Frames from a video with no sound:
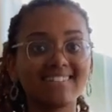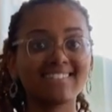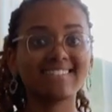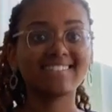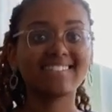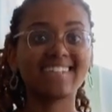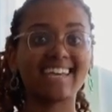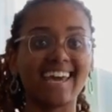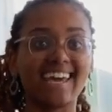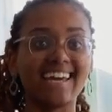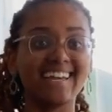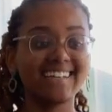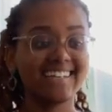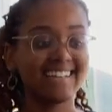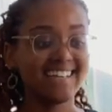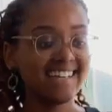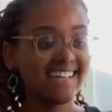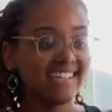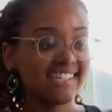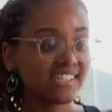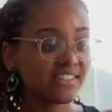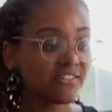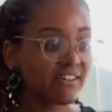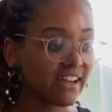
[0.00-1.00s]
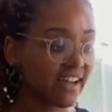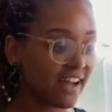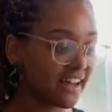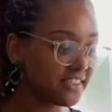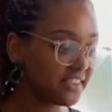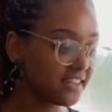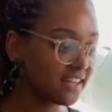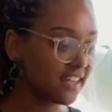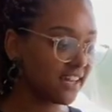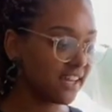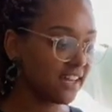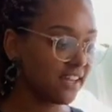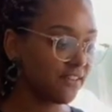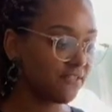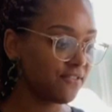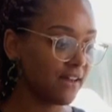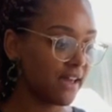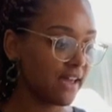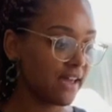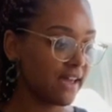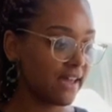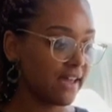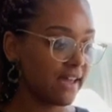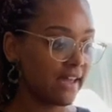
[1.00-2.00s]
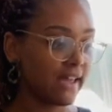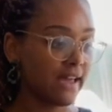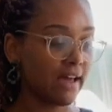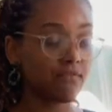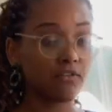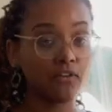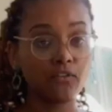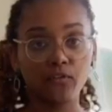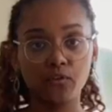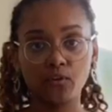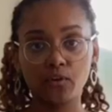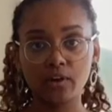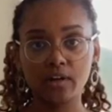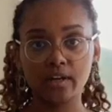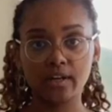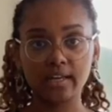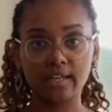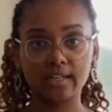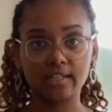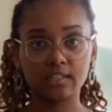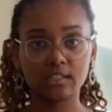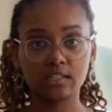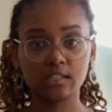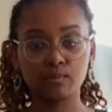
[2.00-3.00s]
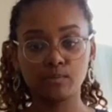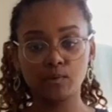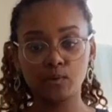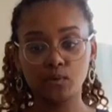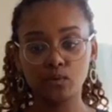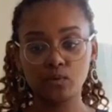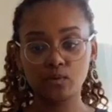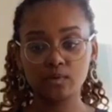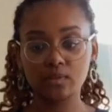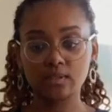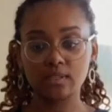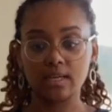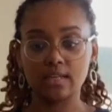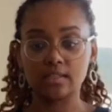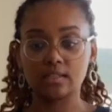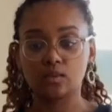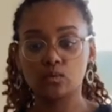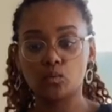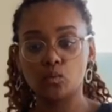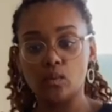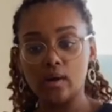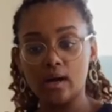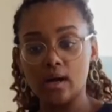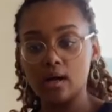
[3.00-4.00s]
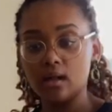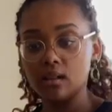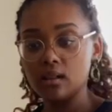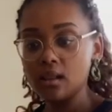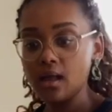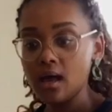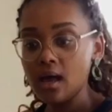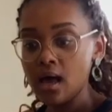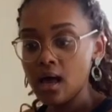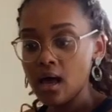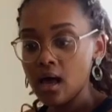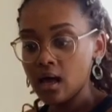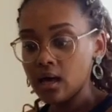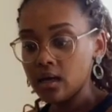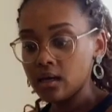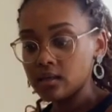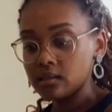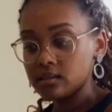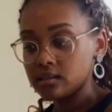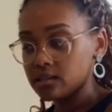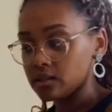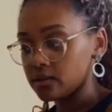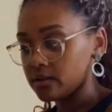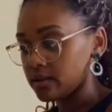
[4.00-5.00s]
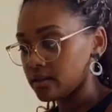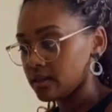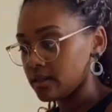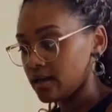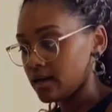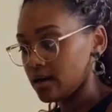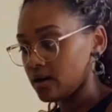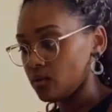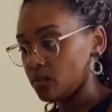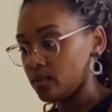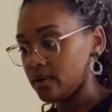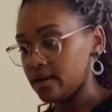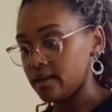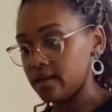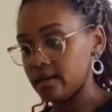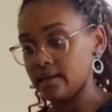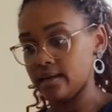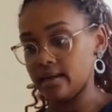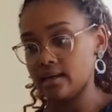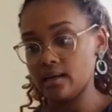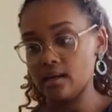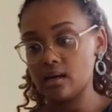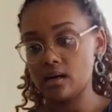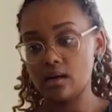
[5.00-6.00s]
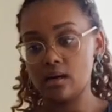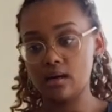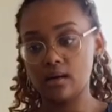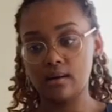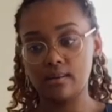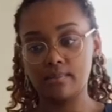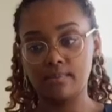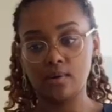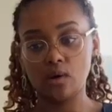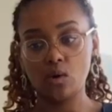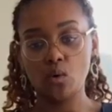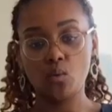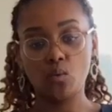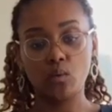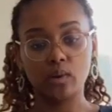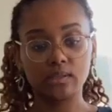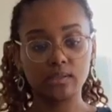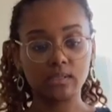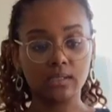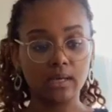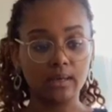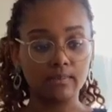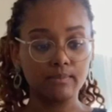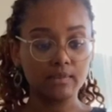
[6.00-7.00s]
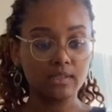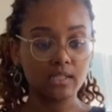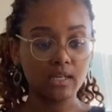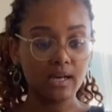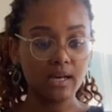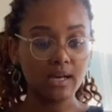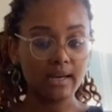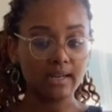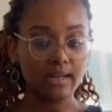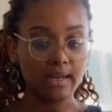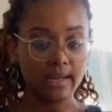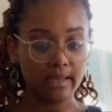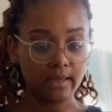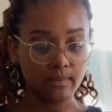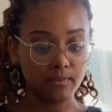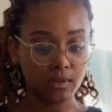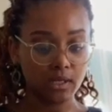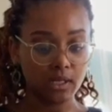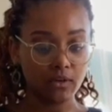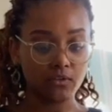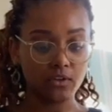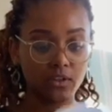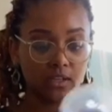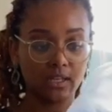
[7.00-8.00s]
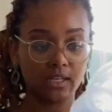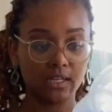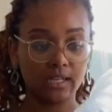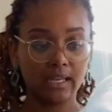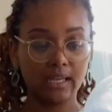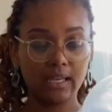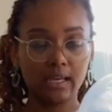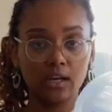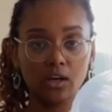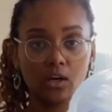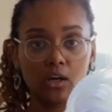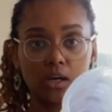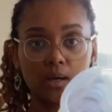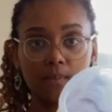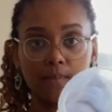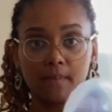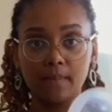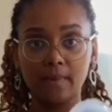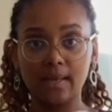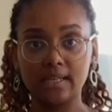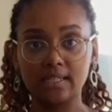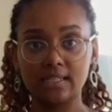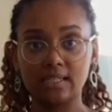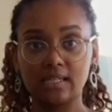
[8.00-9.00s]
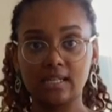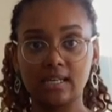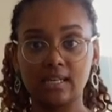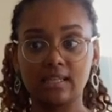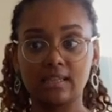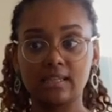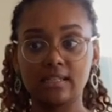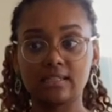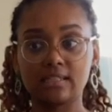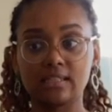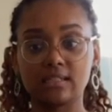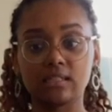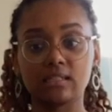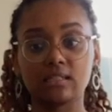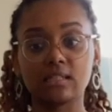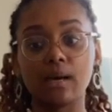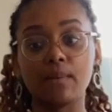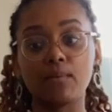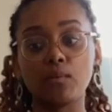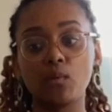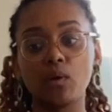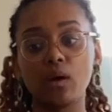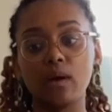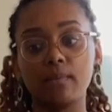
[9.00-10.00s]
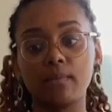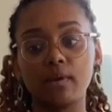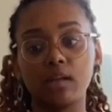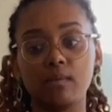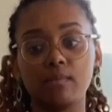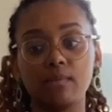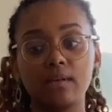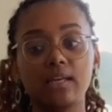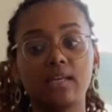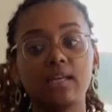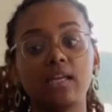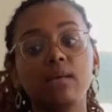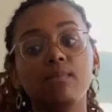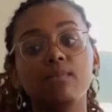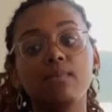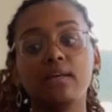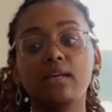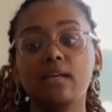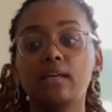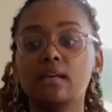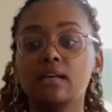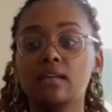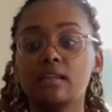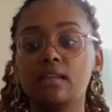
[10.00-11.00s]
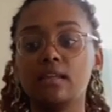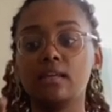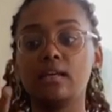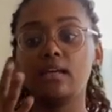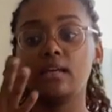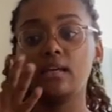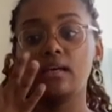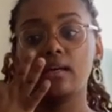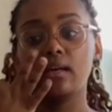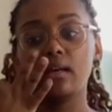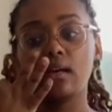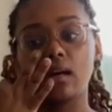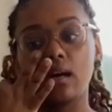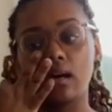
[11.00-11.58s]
Okay, so I got the knife. I have a fork and spoons as well. So then that way, once I'm done, I can put everything in here, mix it. This is the Tupperware I'm gonna be keeping the